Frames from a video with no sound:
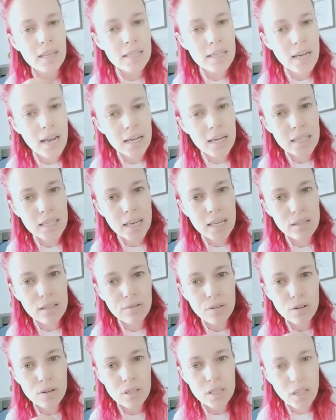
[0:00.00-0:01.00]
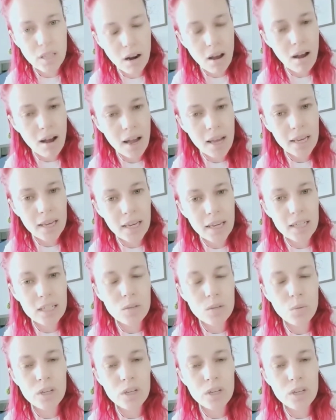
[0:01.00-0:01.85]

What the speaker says: starting to eat the foods that I eat,